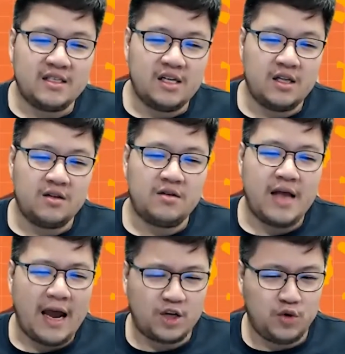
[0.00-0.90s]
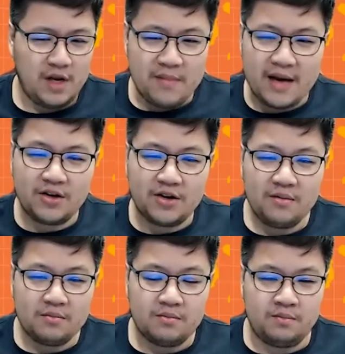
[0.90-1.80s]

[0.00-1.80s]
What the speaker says: doesn't actually matter,